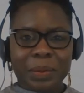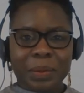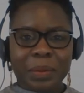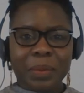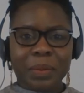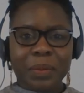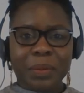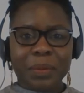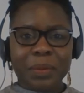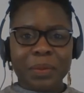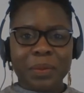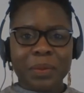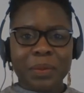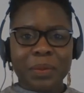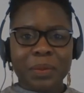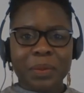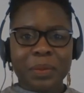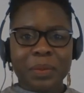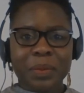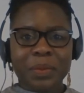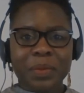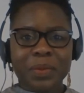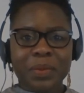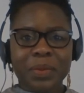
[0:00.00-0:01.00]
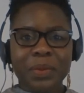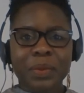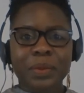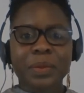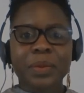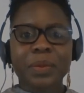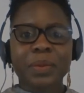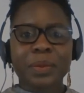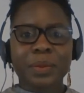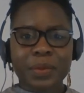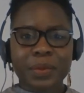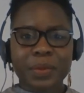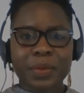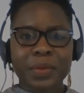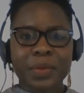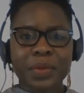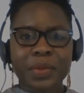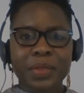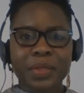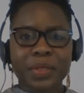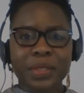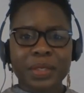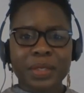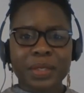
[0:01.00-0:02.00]

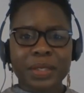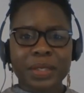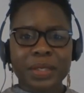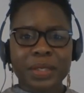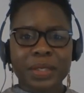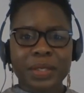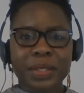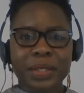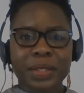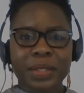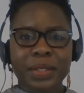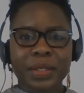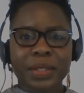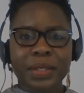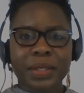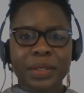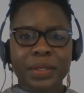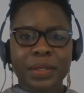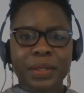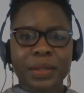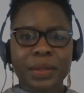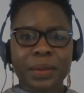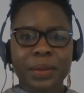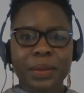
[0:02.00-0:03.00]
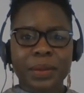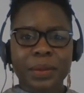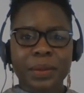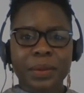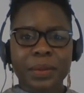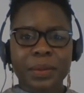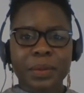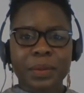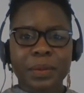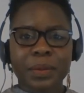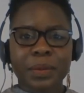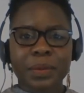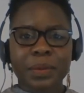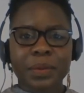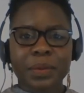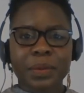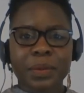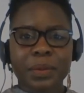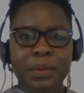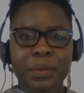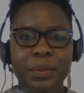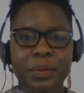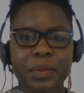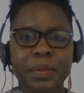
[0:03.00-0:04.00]

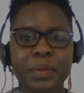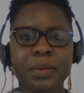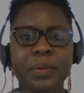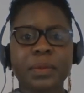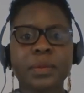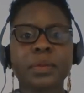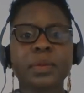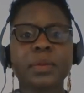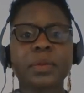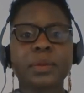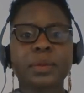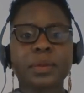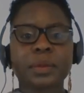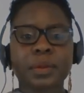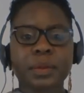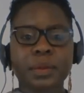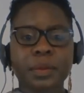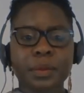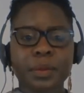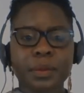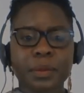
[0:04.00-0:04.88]
The person shown says nothing.